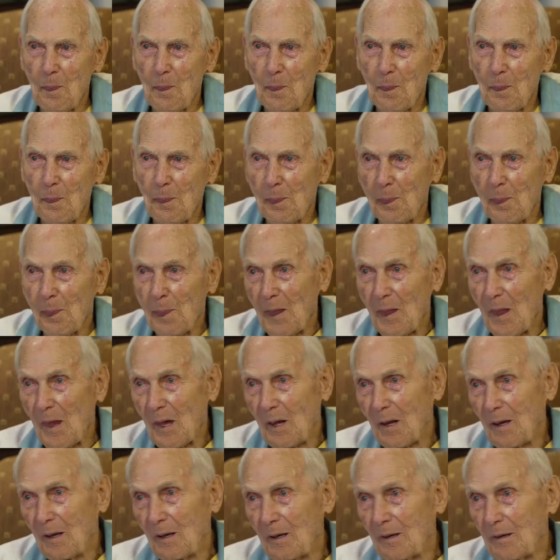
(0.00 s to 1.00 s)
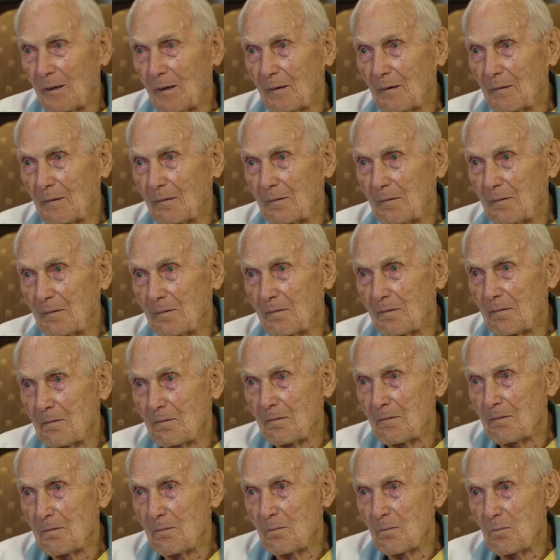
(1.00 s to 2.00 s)
Vern, you decided not to
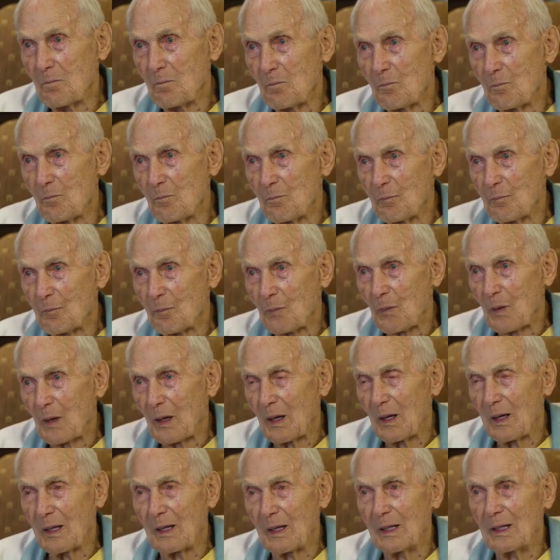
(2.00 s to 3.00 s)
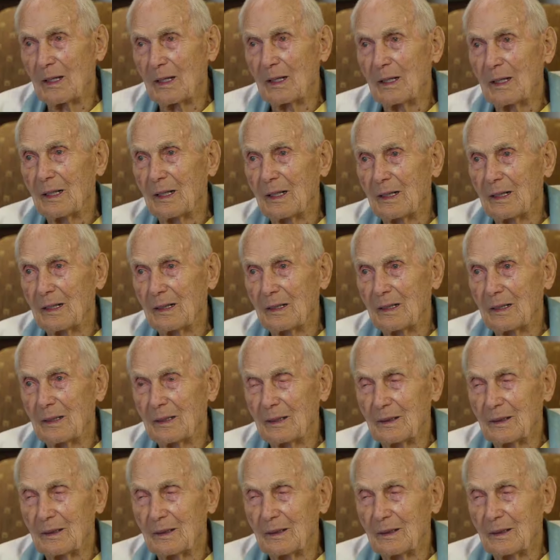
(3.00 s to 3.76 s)
become a farmer or a rancher,